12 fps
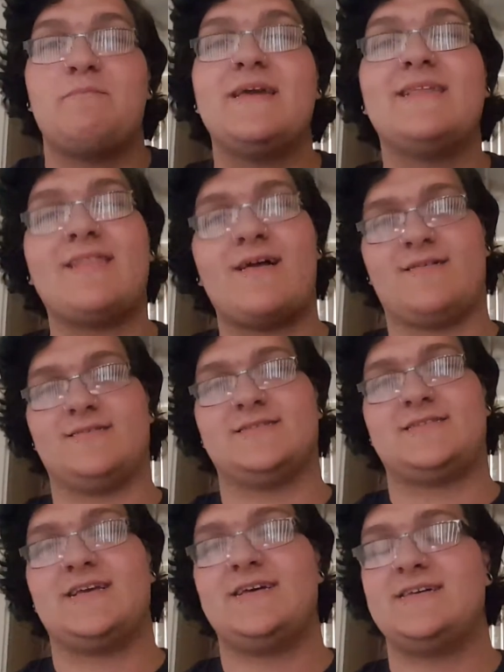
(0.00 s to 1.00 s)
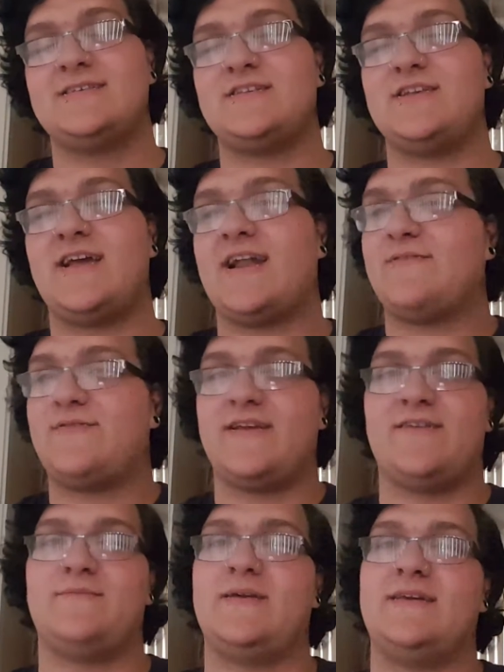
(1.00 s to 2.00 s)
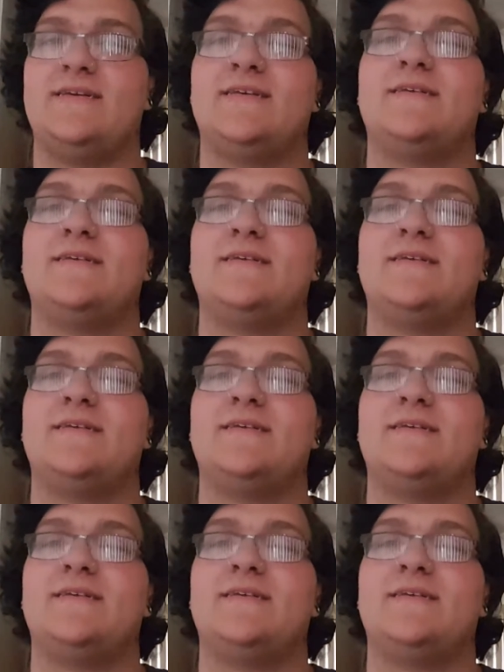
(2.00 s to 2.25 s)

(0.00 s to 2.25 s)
big lungs, so you gotta forgive me.